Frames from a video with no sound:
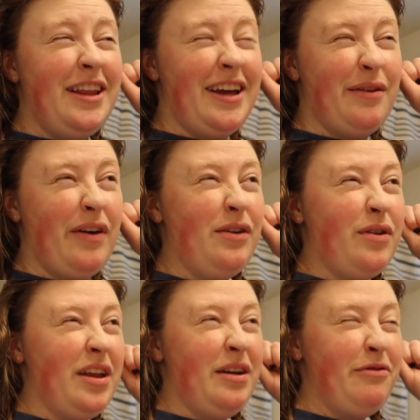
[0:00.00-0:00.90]
Like if I
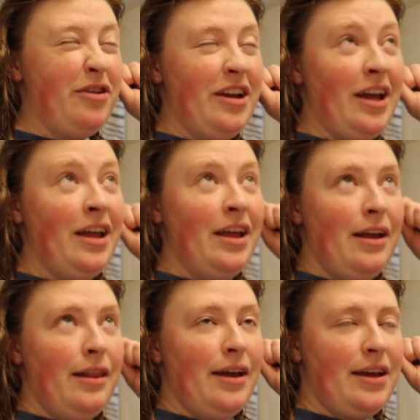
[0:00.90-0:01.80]
don't clean them for a day,
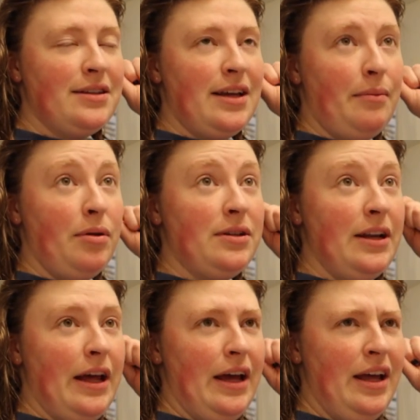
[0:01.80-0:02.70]
like example
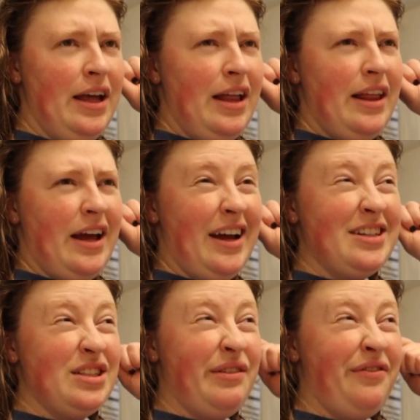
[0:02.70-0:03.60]
today, like I
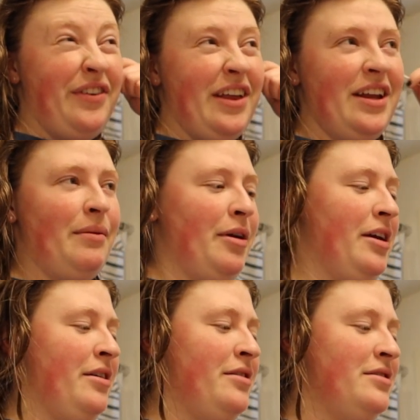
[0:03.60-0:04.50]
can just feel it in my
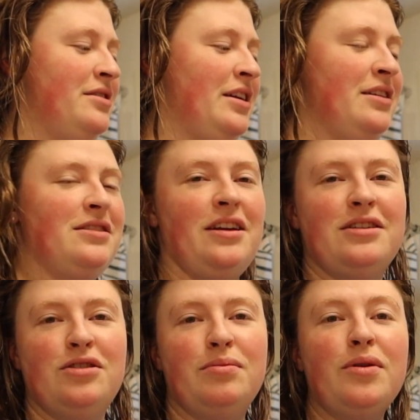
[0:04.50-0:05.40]
ears and it's
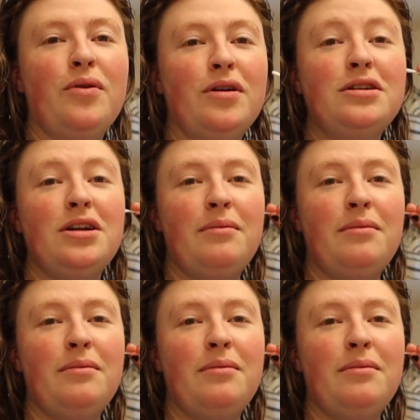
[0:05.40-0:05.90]
like super orange.